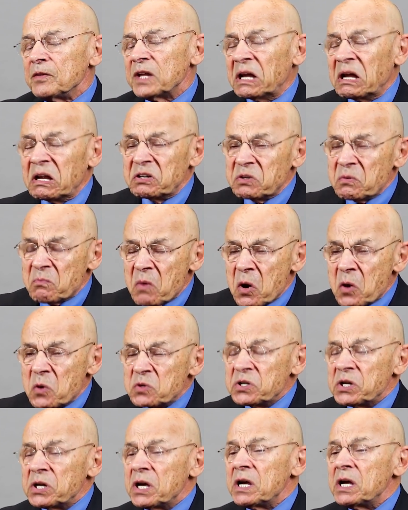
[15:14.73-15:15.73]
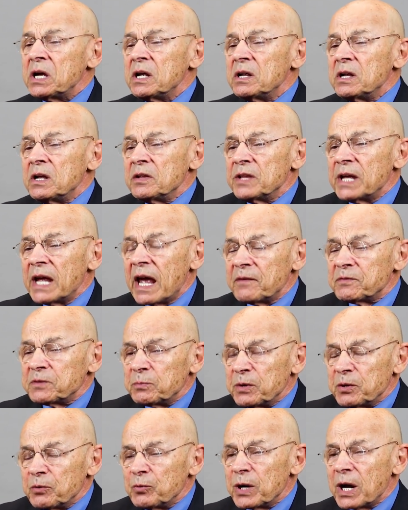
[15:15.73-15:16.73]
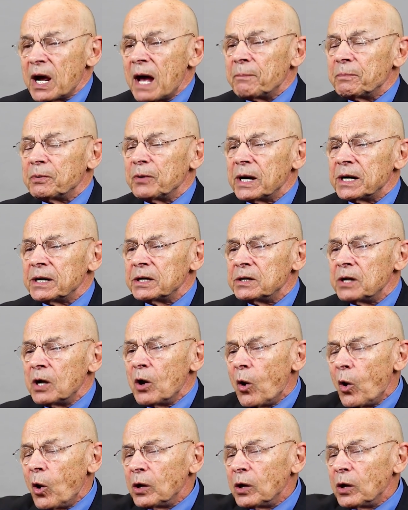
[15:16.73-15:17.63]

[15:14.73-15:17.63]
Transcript: they get pneumonia, they have to be reoperated.